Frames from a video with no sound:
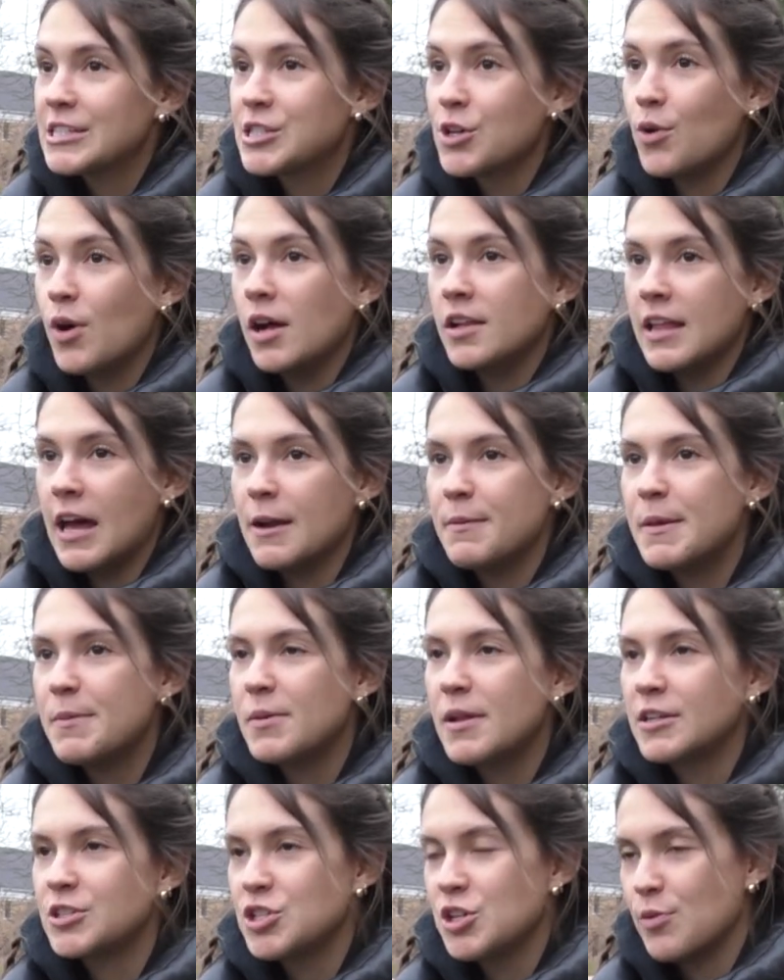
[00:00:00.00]
Yeah, so a lot of
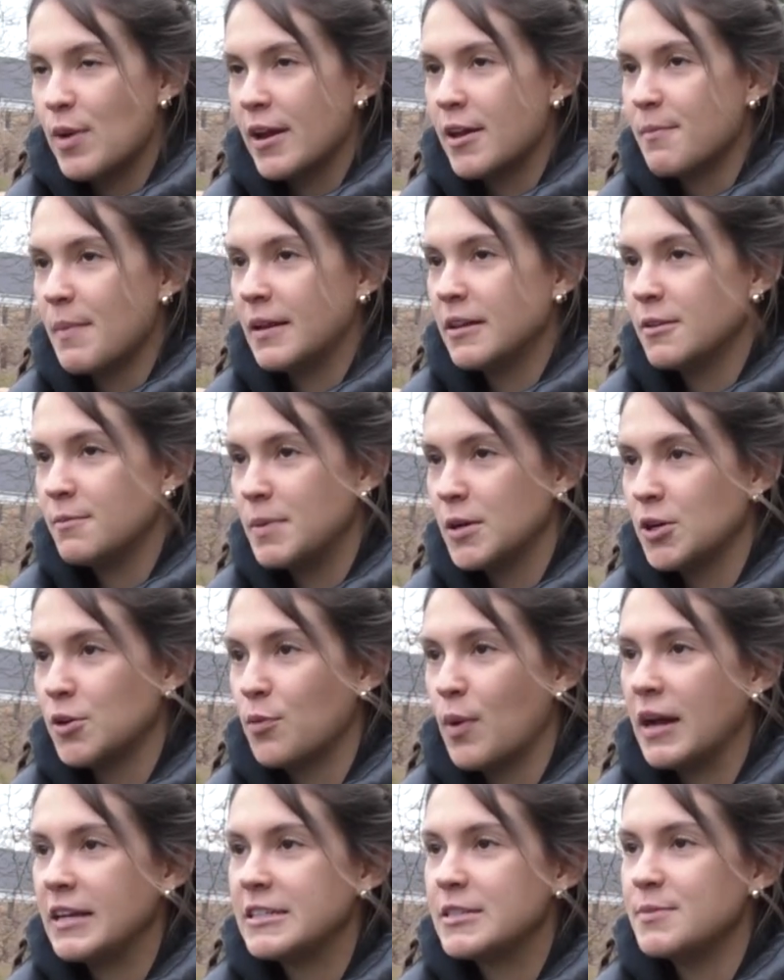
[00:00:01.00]
people actually recommended beer
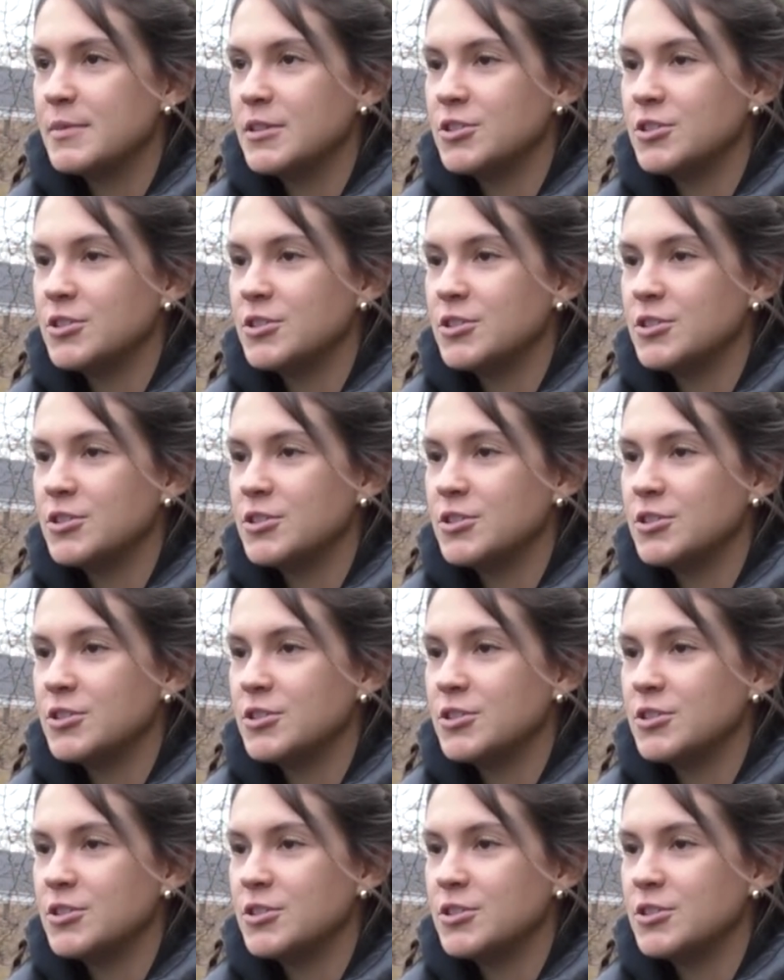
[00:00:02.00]
and wine